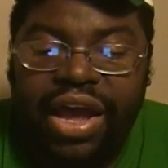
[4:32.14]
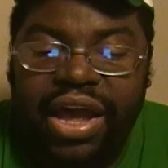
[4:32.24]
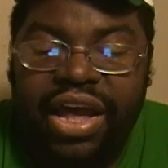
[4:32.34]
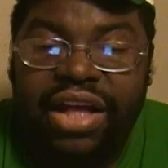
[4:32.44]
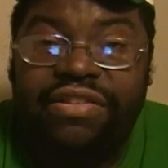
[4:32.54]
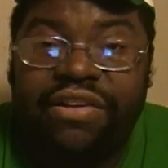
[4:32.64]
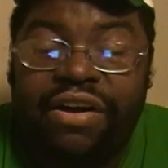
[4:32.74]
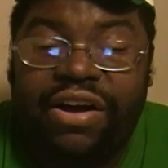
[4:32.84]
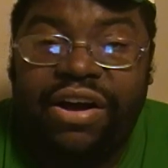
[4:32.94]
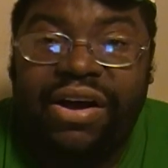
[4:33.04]
and
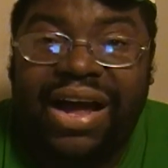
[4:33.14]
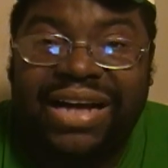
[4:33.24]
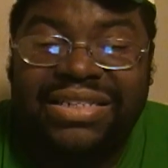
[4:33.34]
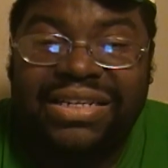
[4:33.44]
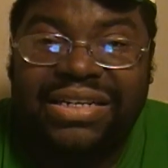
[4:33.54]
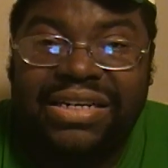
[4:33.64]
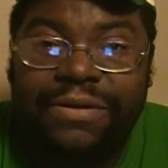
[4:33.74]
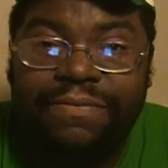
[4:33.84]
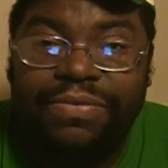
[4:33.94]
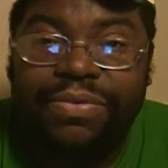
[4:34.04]
Jericho has
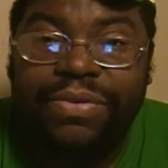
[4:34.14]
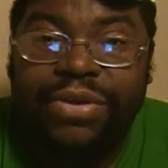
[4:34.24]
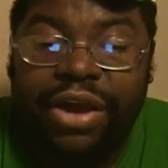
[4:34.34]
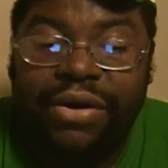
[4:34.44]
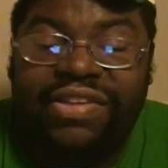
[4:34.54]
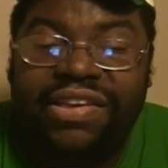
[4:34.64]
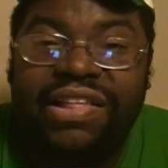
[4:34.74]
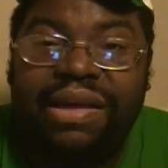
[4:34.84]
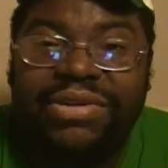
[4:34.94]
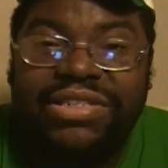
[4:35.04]
a
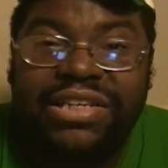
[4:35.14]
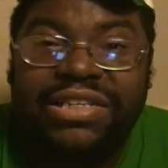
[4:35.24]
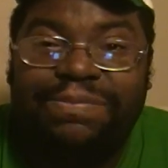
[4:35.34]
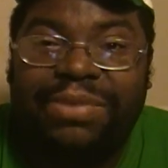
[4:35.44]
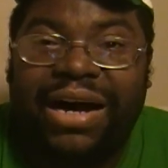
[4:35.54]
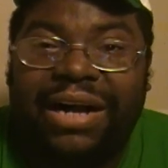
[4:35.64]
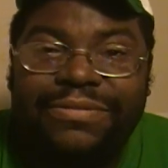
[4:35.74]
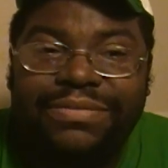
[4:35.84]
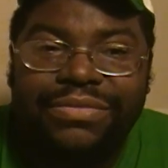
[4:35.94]
guaranteed number 6 spot.